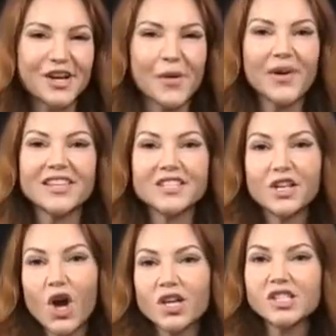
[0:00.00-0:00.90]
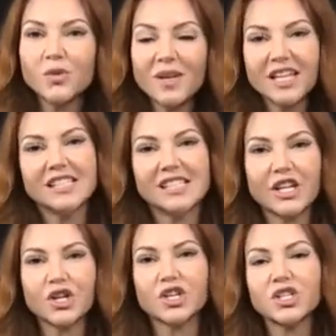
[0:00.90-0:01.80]
So this can also be
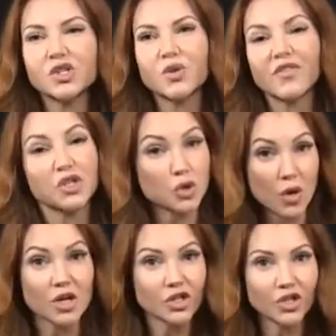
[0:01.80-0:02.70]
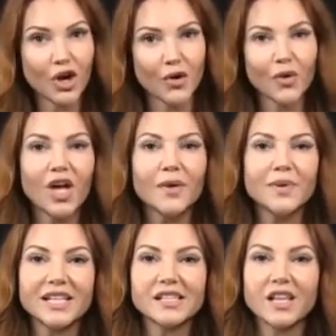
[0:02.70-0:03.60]
considered sort of a trunk show,
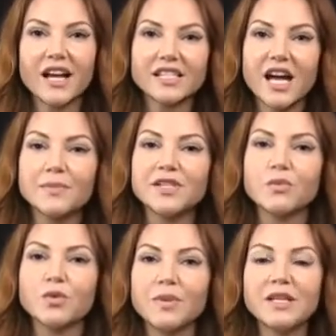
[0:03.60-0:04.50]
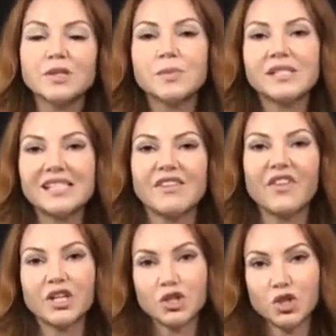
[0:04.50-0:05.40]
because a lot of times it will be
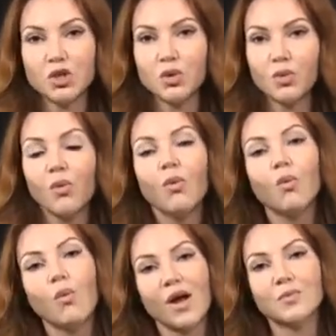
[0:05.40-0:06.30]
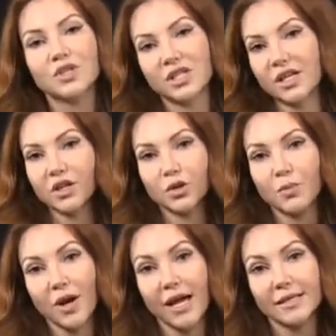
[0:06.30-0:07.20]
specific to one
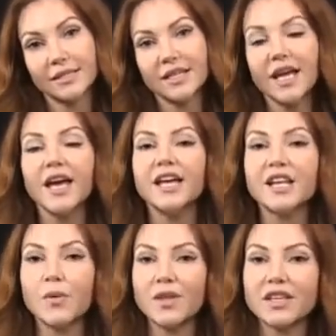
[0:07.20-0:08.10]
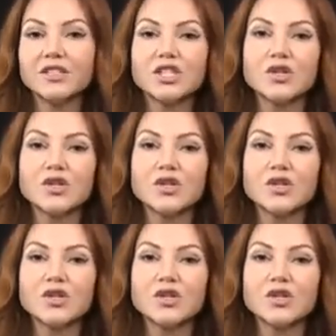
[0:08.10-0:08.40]
particular brand. Now what they'll